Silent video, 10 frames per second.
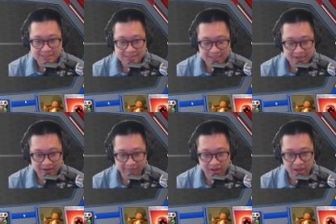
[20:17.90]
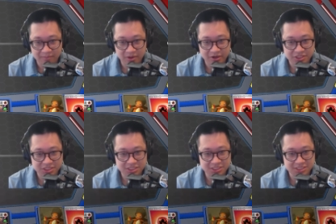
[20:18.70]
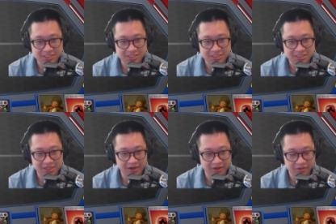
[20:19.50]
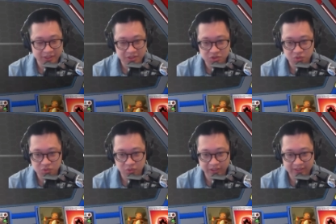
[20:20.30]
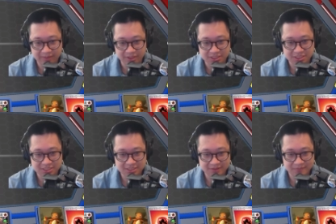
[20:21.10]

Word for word: Son of a birch. I can only do 220 damage.